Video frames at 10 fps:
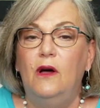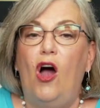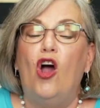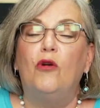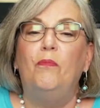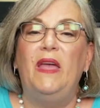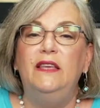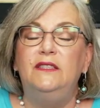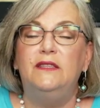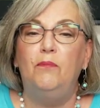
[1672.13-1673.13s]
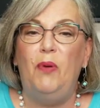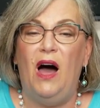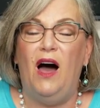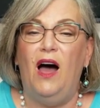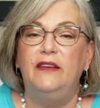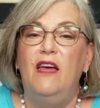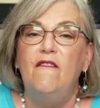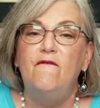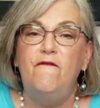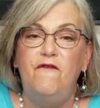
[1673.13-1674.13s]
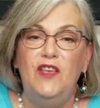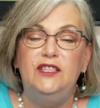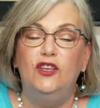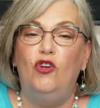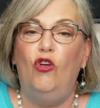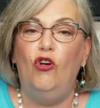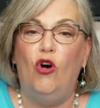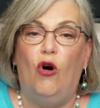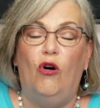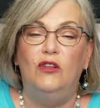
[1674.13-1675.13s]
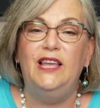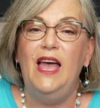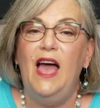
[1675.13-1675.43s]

are based upon physical gold